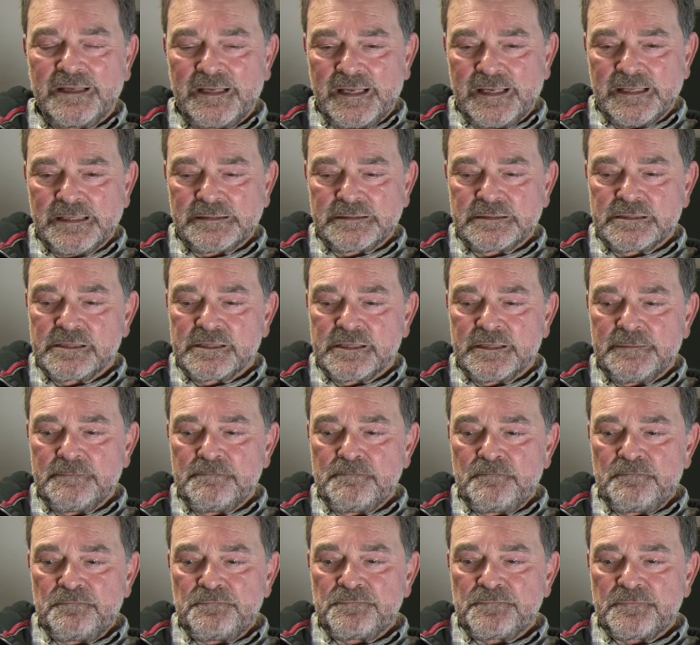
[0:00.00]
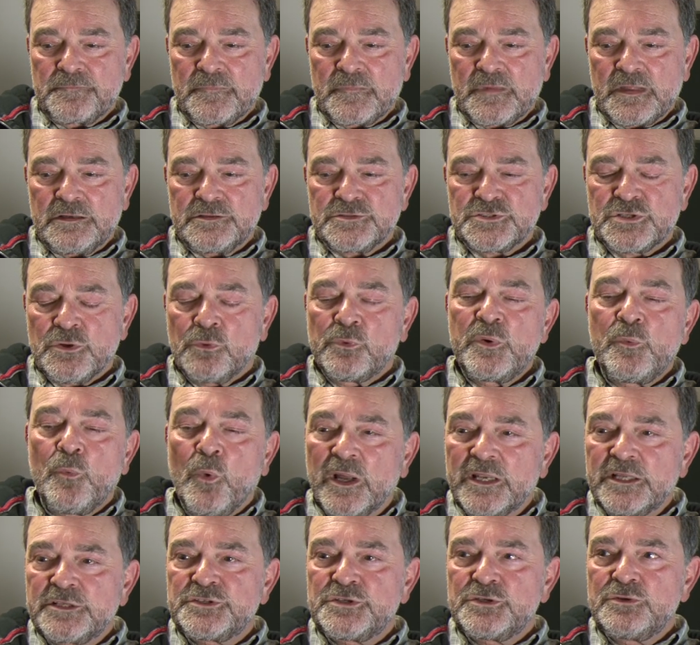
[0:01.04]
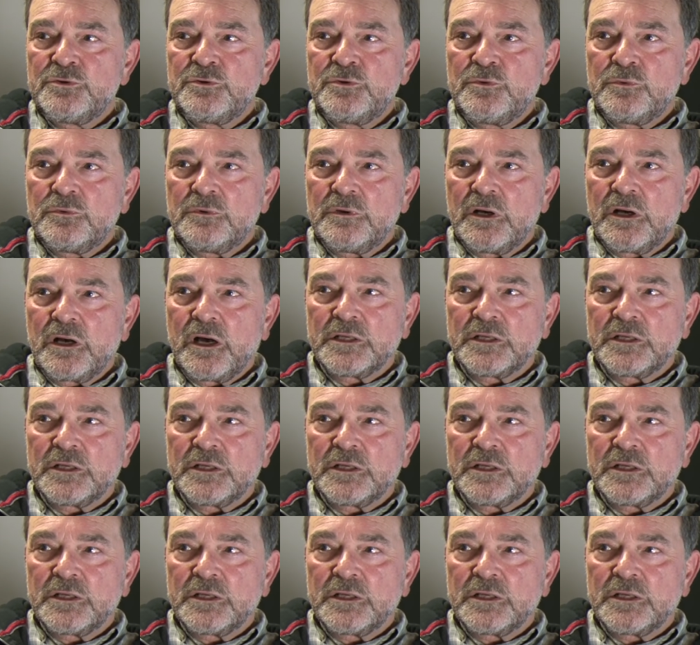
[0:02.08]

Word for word: And so we want to do